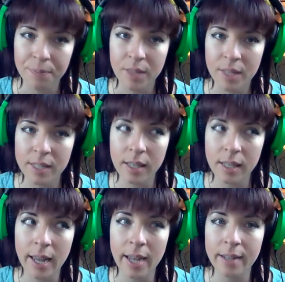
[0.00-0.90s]
this
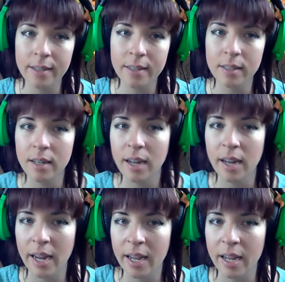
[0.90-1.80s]
land
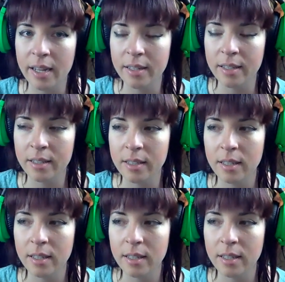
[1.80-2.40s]
and